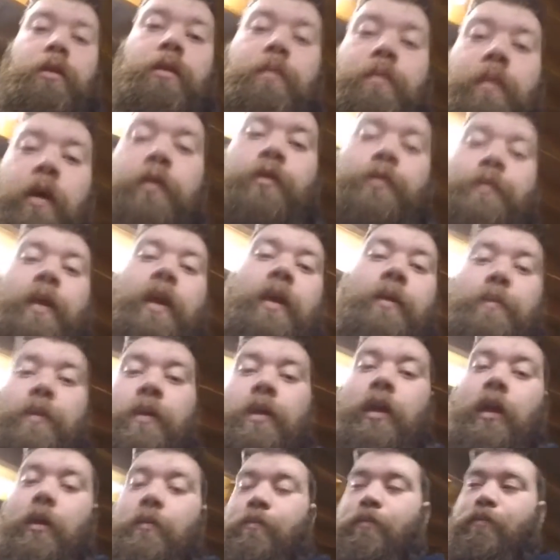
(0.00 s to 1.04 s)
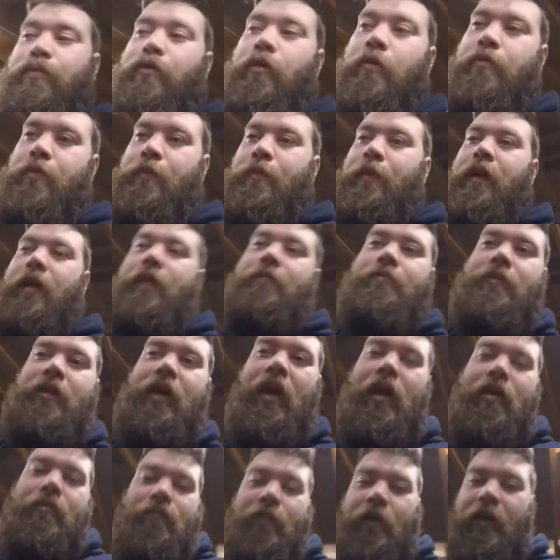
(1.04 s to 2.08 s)
Most people are probably
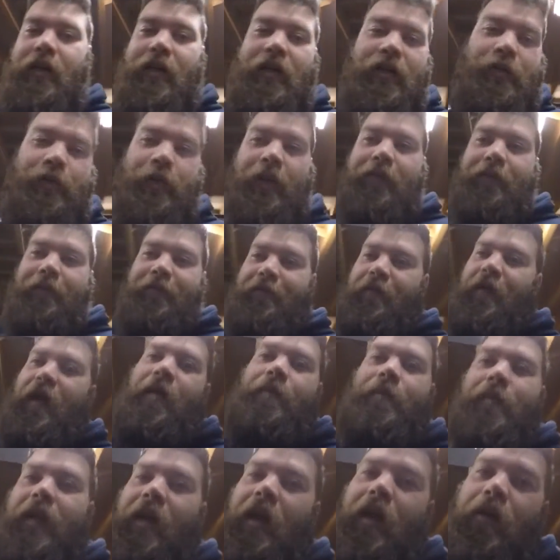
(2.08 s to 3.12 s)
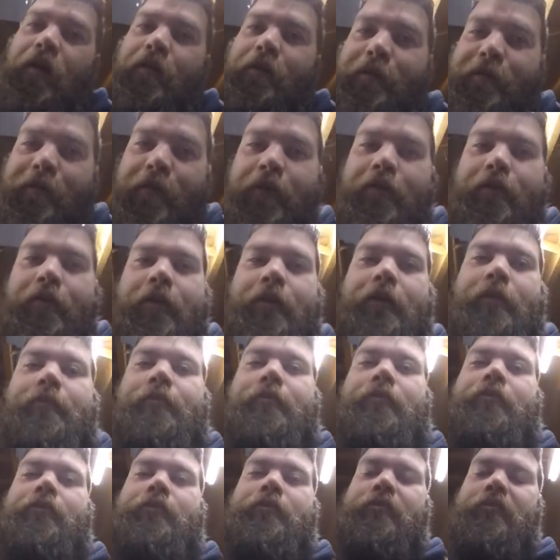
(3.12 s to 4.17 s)
getting ready to have family over and
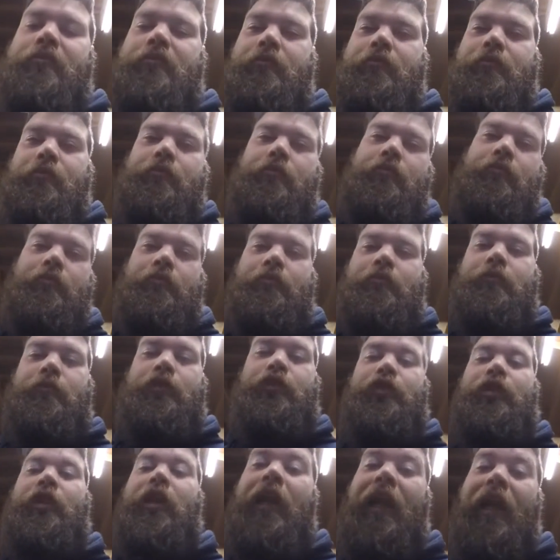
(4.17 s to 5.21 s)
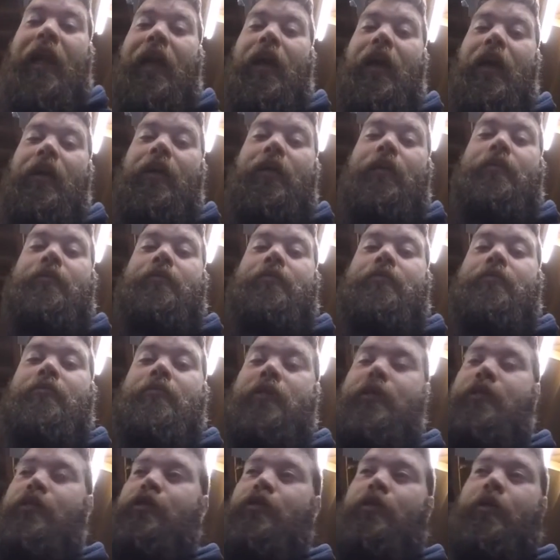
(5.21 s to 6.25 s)
chill out
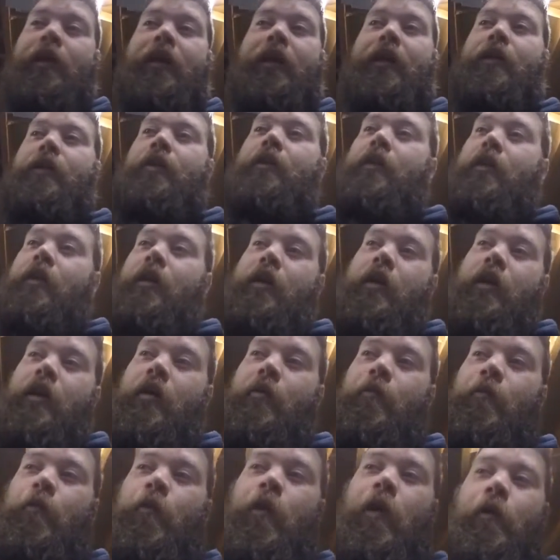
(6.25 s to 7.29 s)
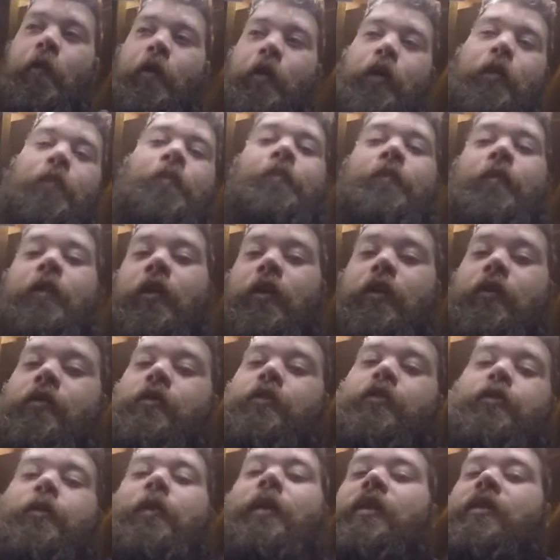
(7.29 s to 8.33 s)
and enjoy and welcome the
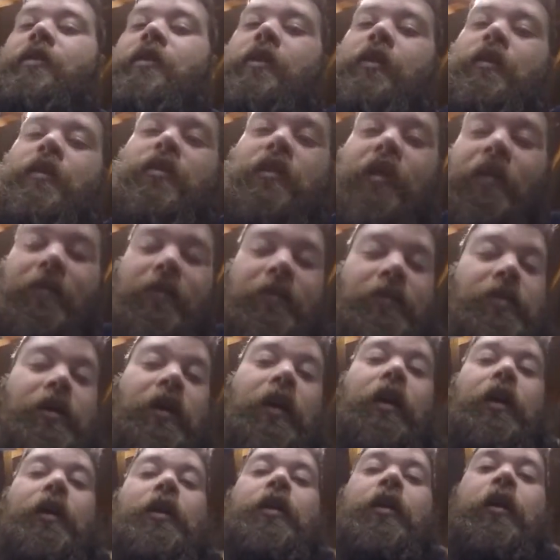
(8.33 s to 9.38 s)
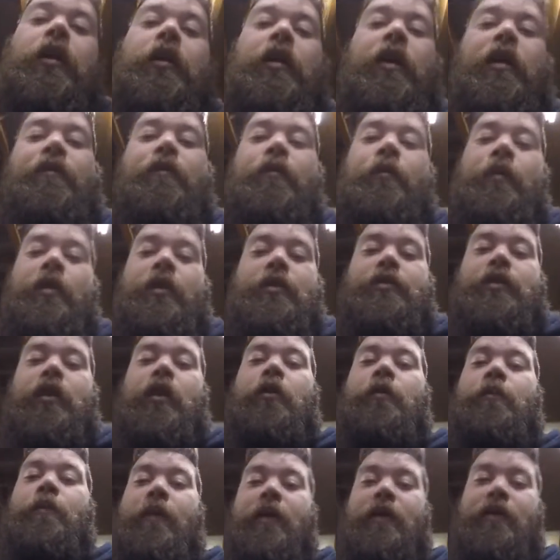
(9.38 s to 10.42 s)
2017 that everyone's
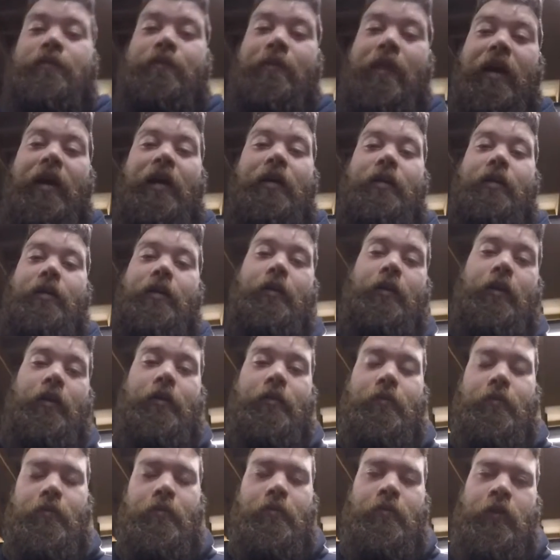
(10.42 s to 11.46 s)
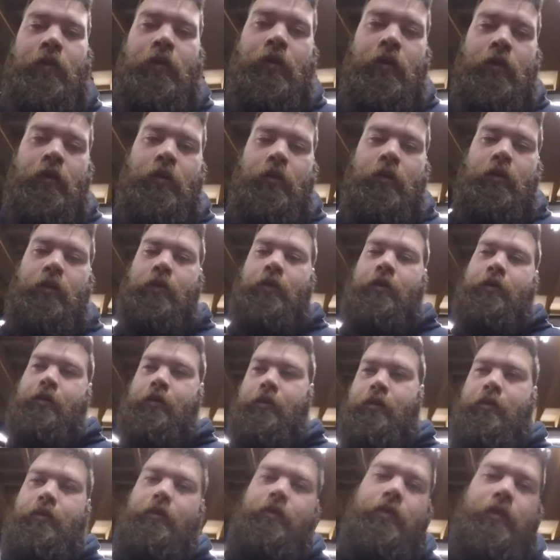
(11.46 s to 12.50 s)
hoping is better than the
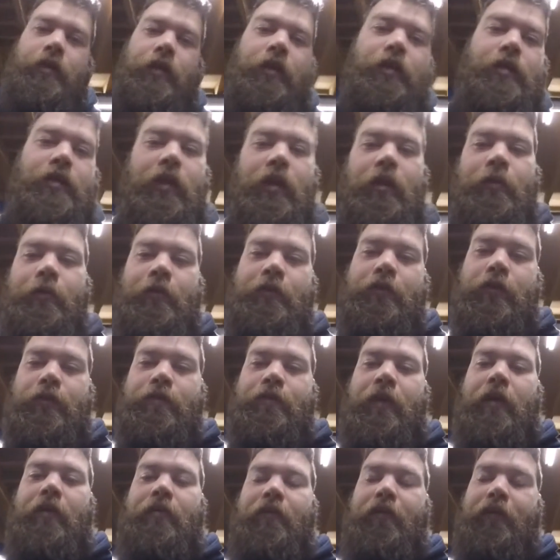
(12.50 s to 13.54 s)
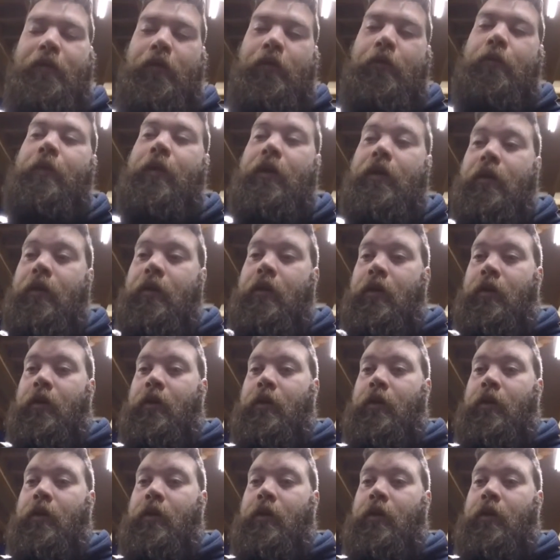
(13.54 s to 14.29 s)
16 we've just been through. But